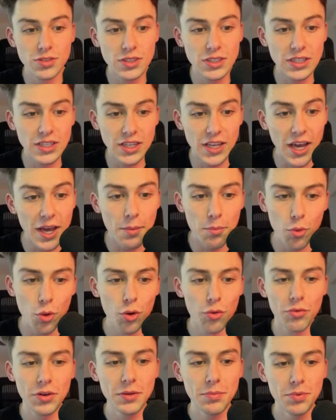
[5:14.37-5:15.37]
get more
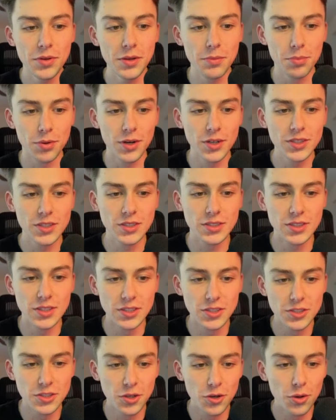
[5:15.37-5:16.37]
repeat purchases?
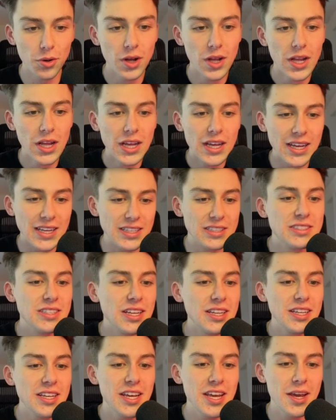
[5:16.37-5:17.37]
So is
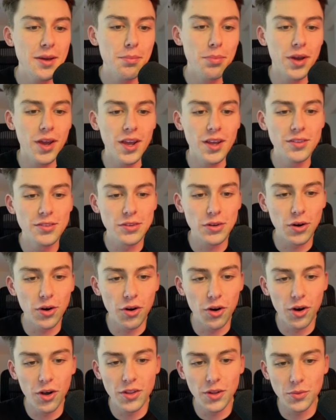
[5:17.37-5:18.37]
sending campaigns
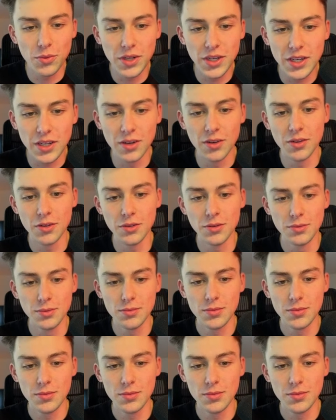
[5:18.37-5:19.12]
all that we can do?